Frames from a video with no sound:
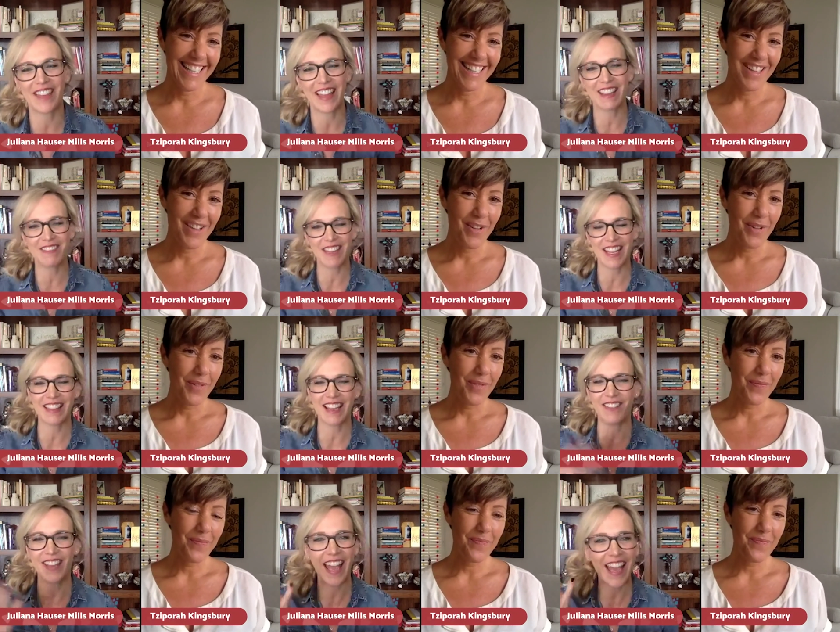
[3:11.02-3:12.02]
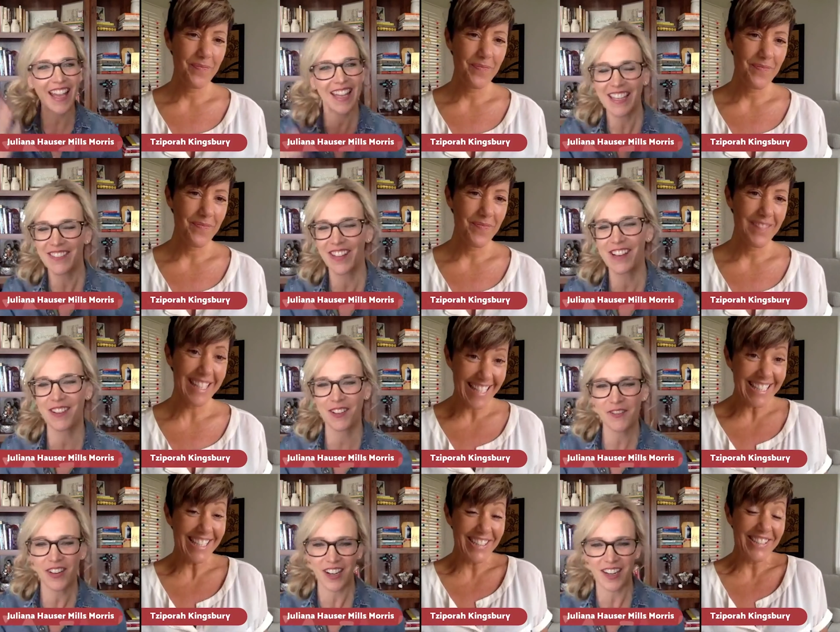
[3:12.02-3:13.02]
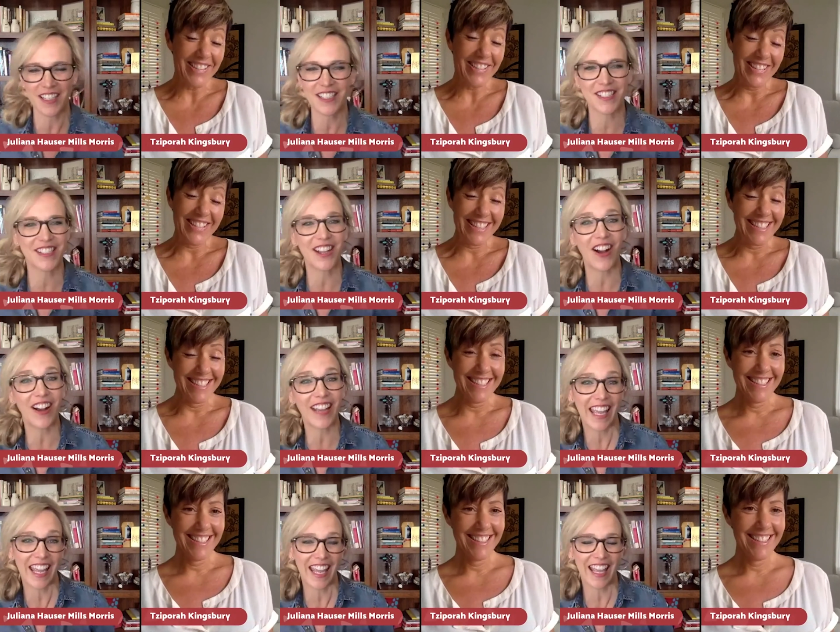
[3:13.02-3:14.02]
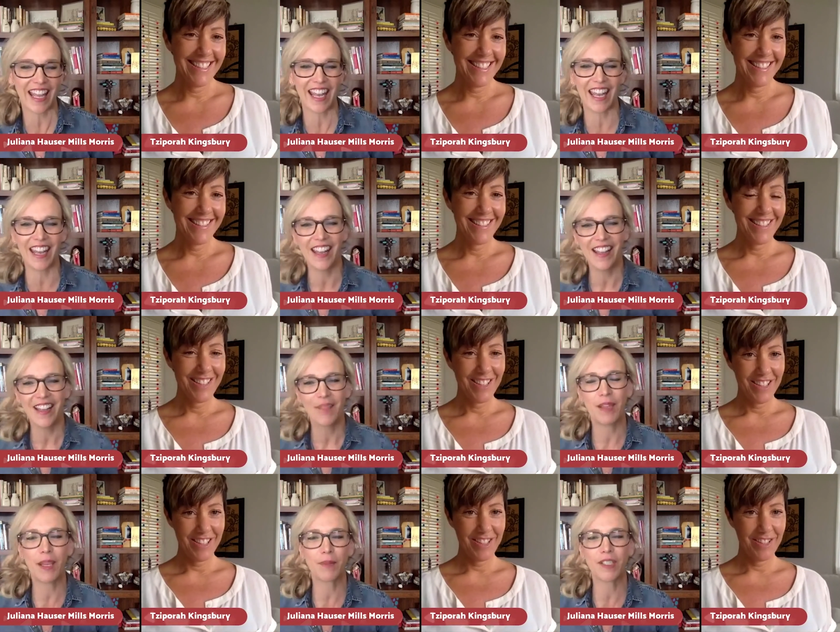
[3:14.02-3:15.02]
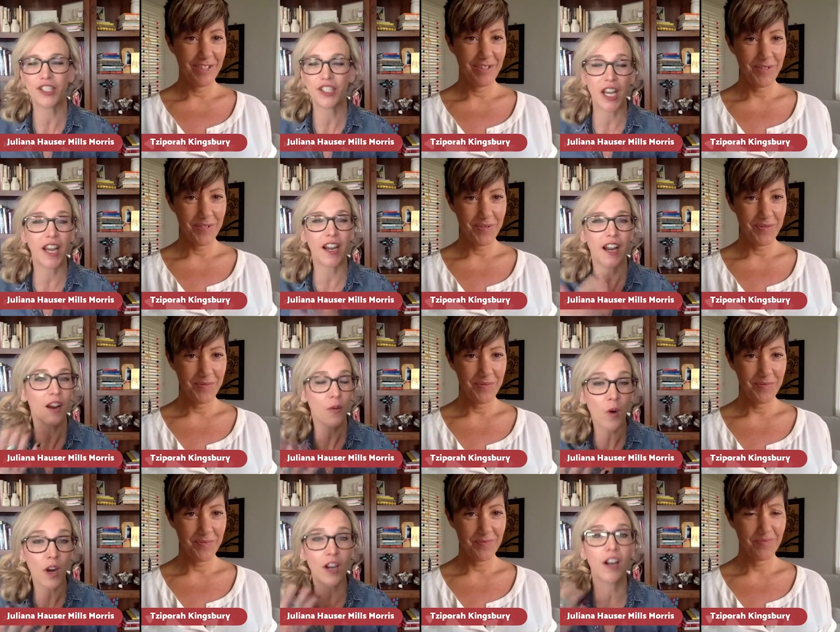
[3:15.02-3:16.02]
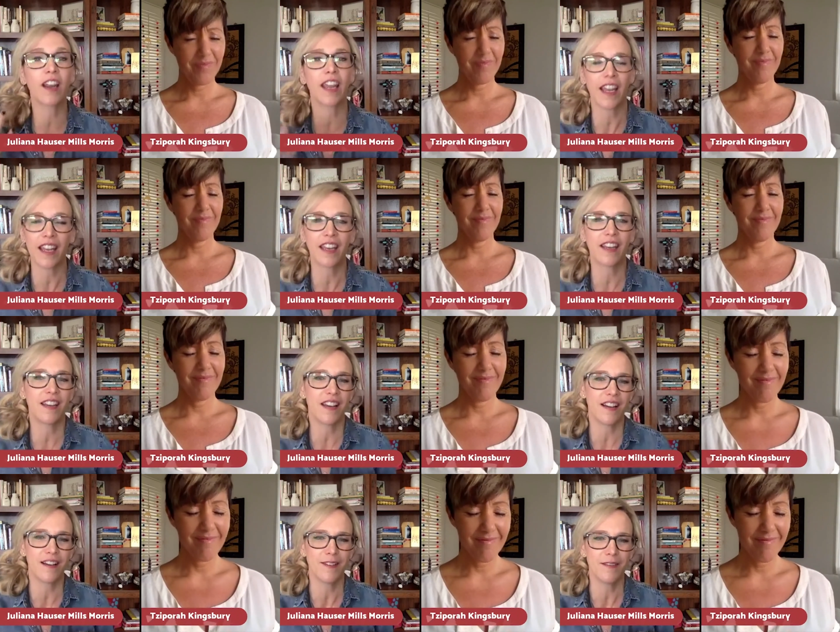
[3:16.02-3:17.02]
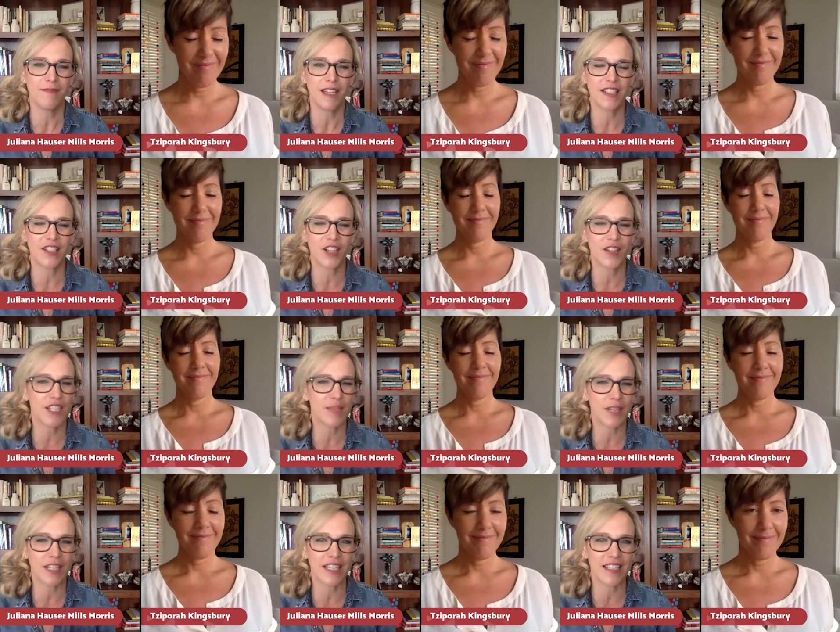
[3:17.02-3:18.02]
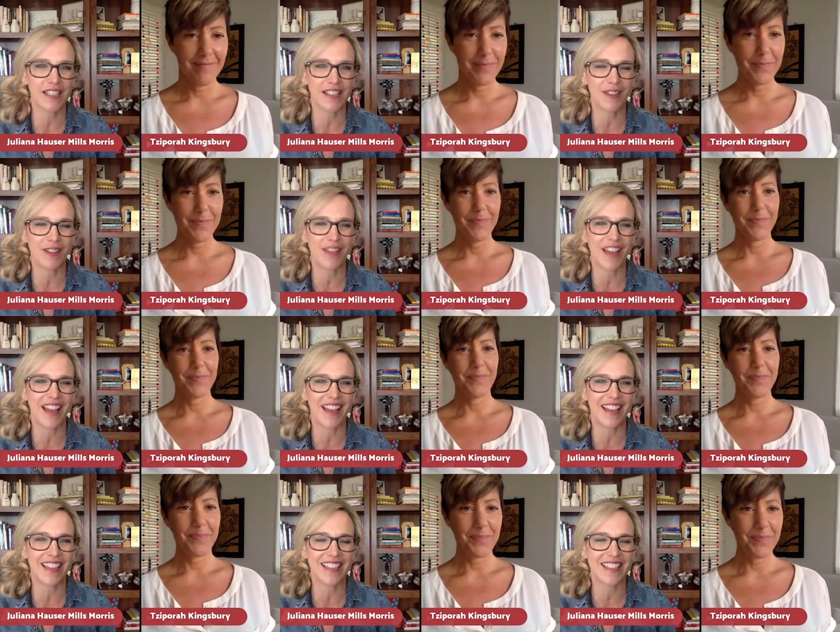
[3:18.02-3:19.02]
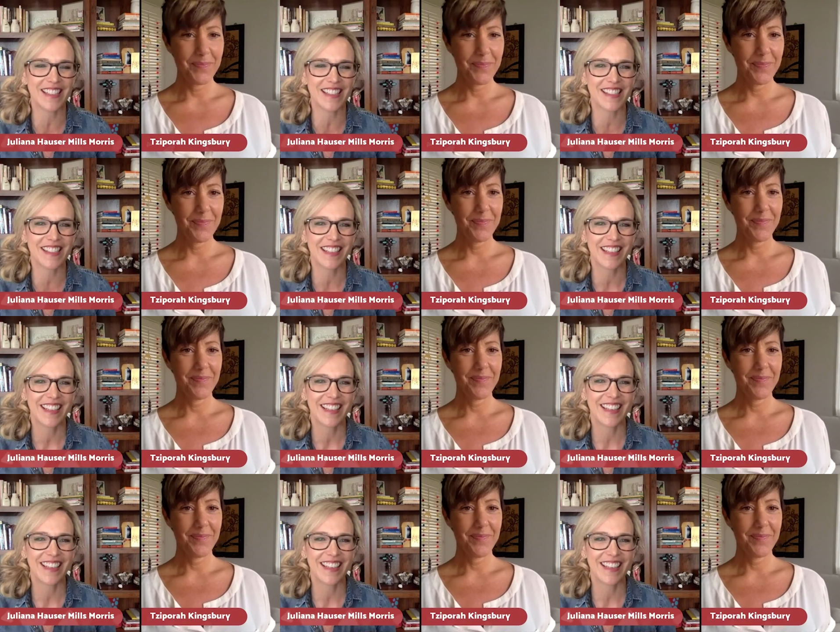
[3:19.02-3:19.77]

Speaker 1: of that evening that we had in Vancouver, just talking and being able to share our work and um, and share the experiences that we've had. It's